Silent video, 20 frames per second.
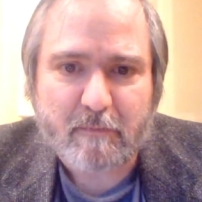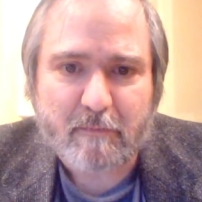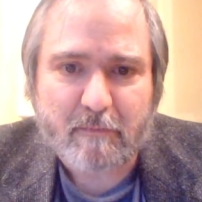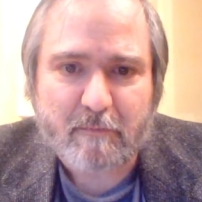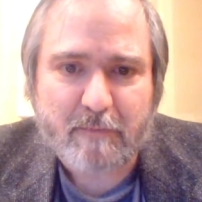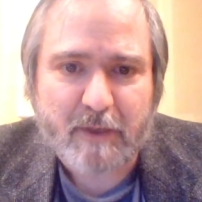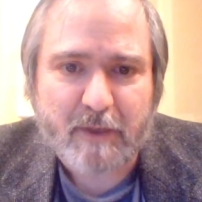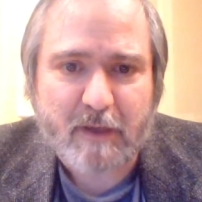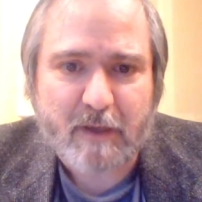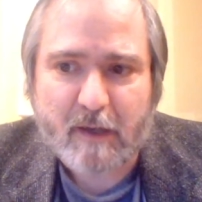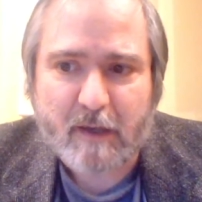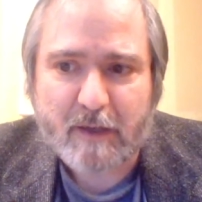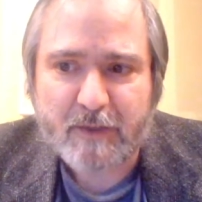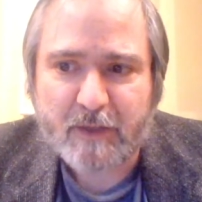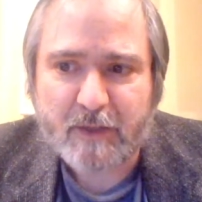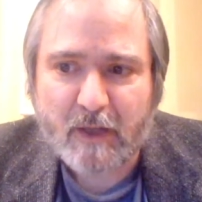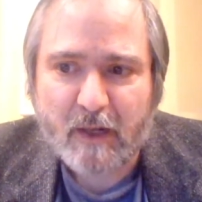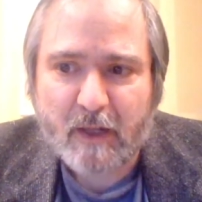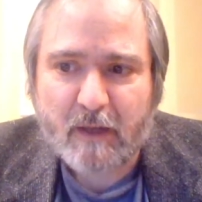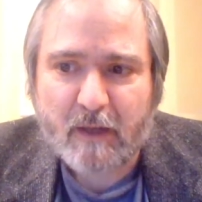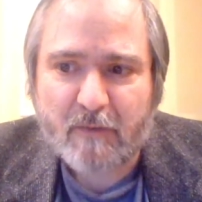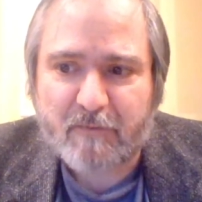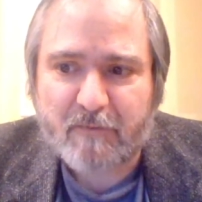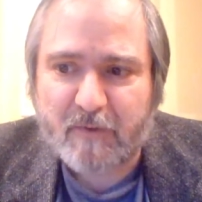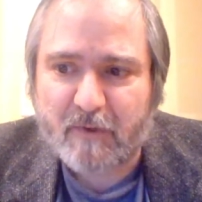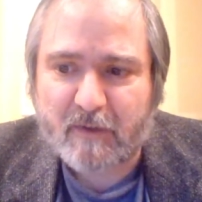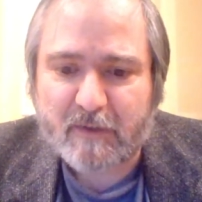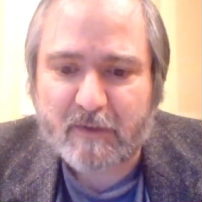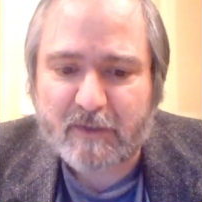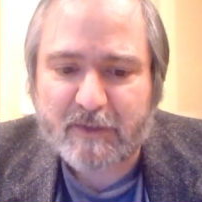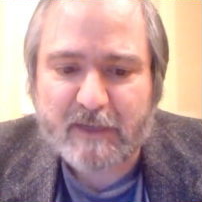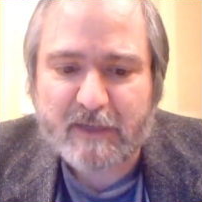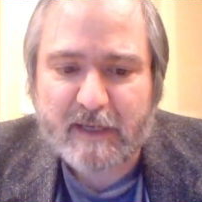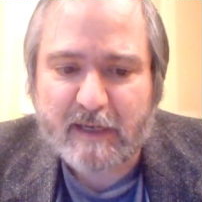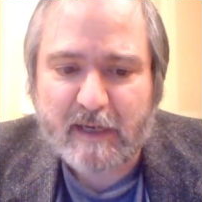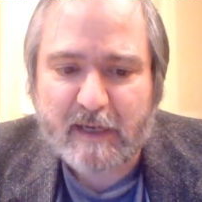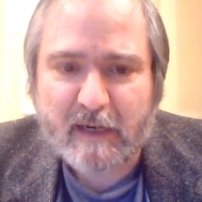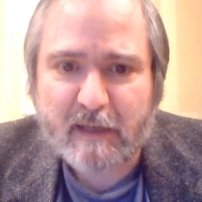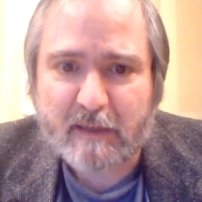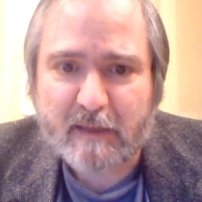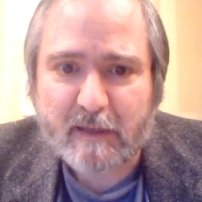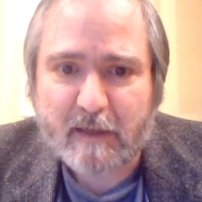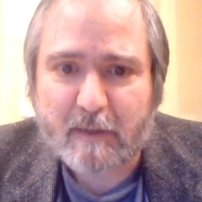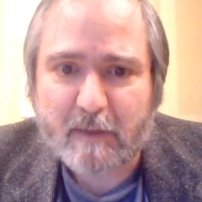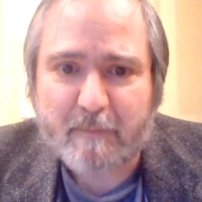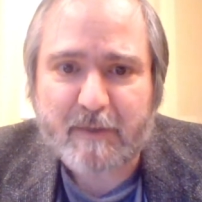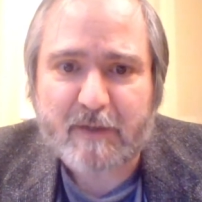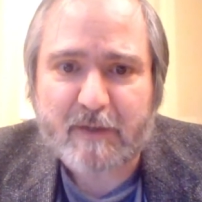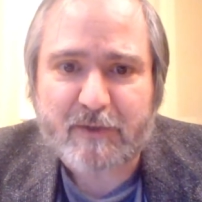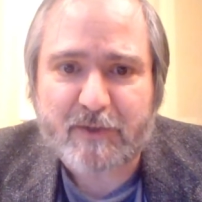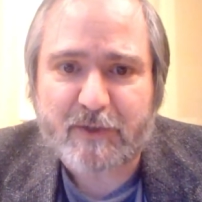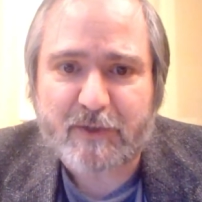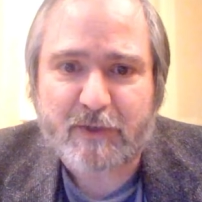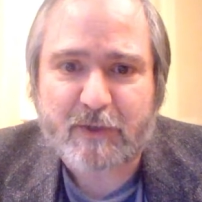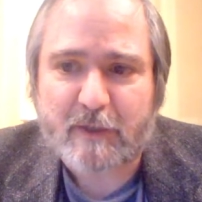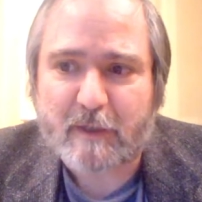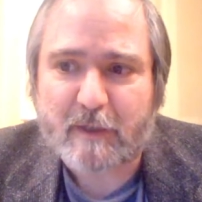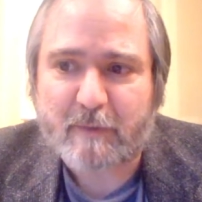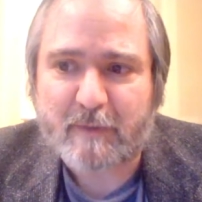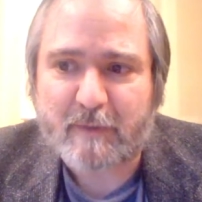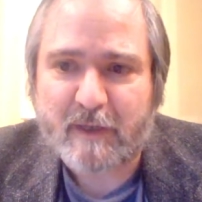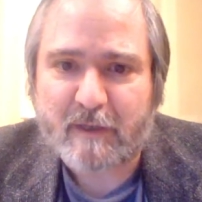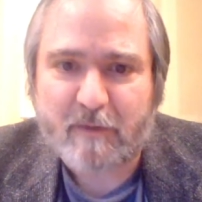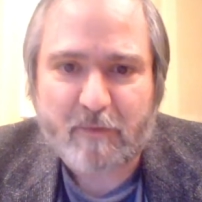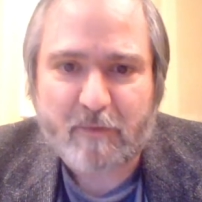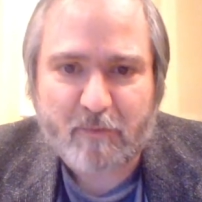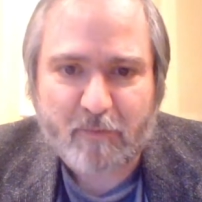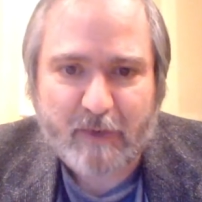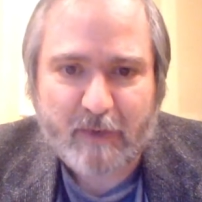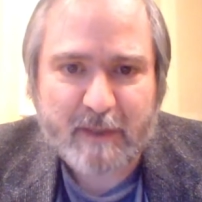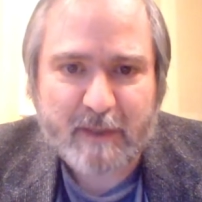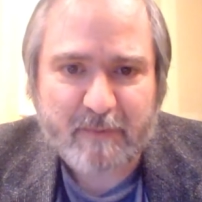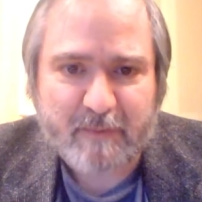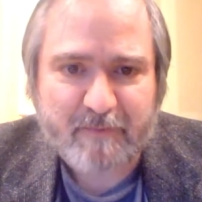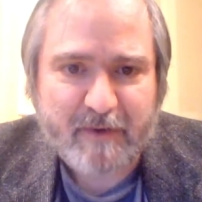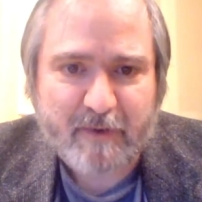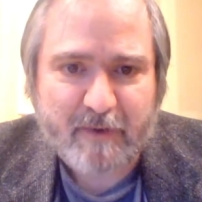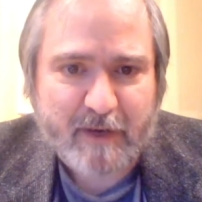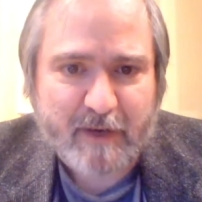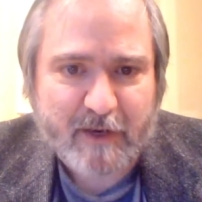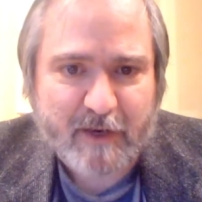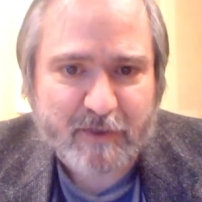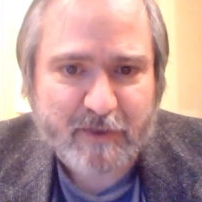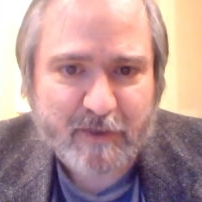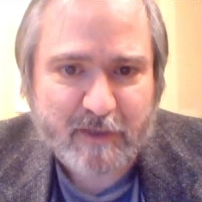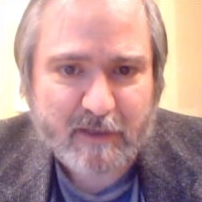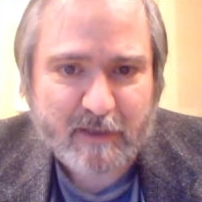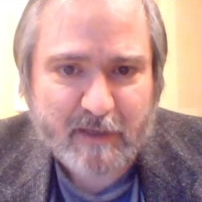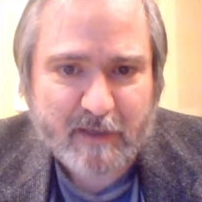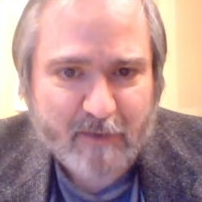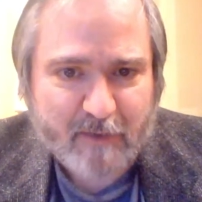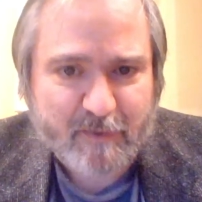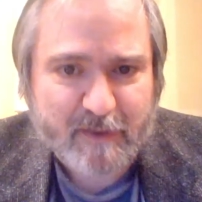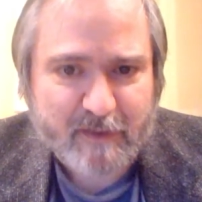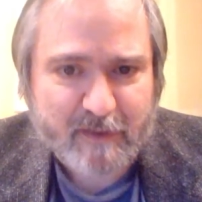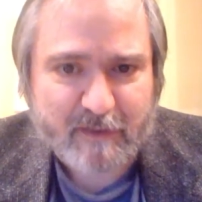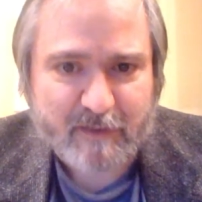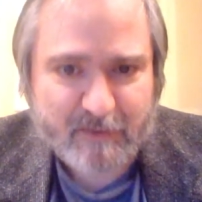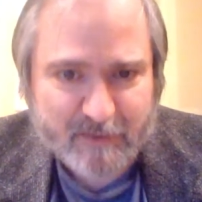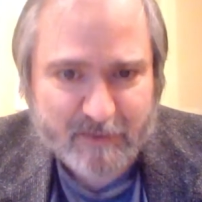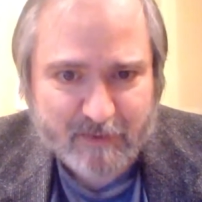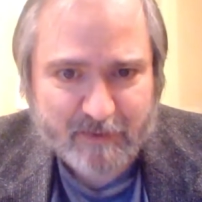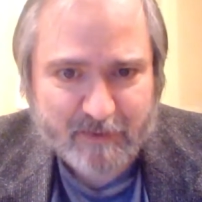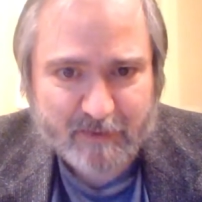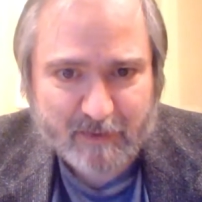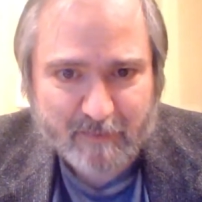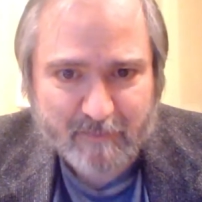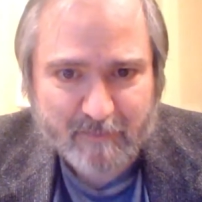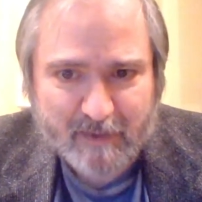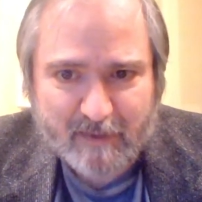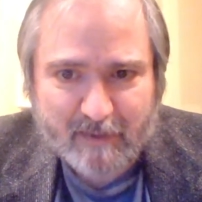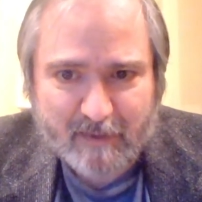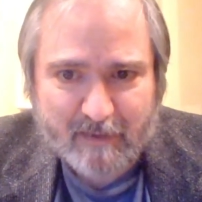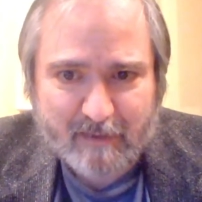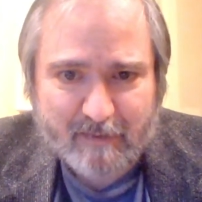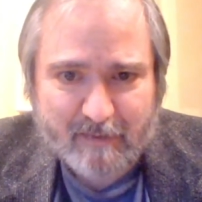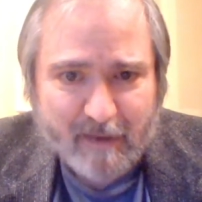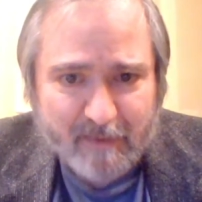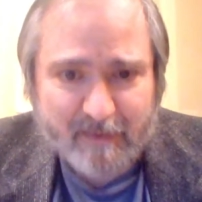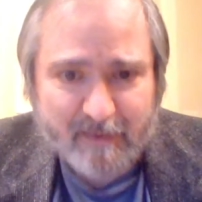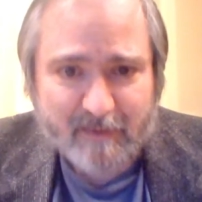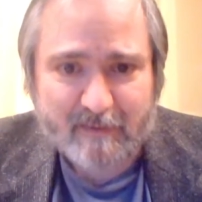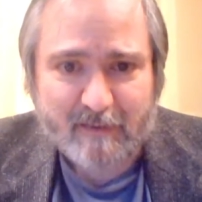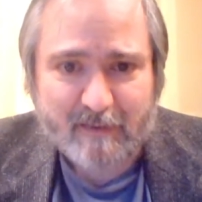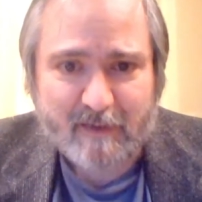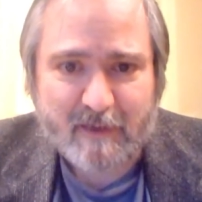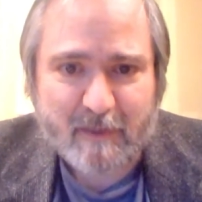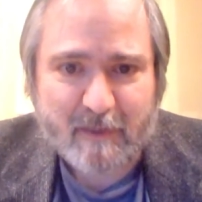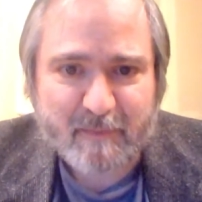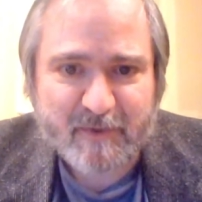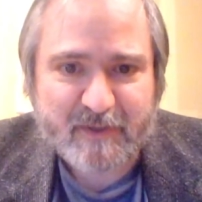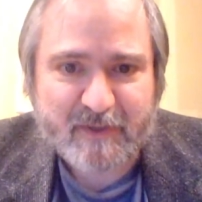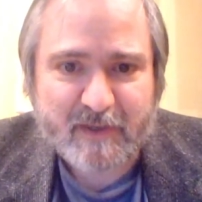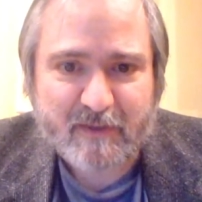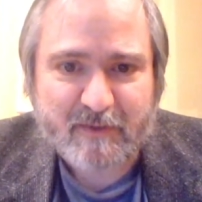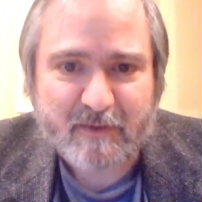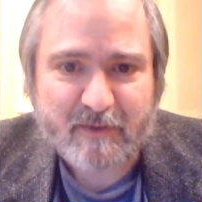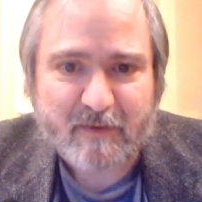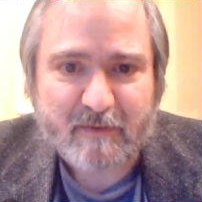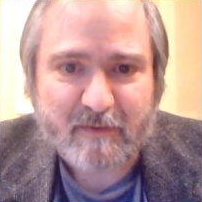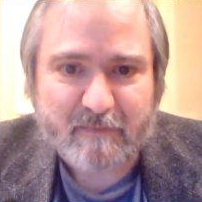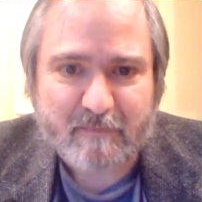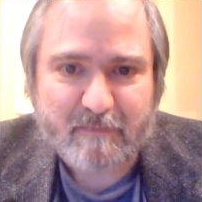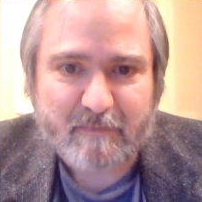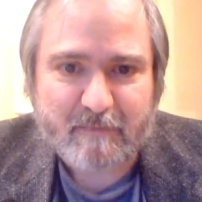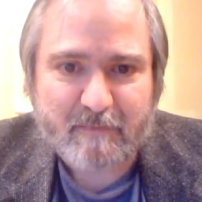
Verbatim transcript: Because if you understand anything about systems and random variations inherent in a system, nothing is 100% certain.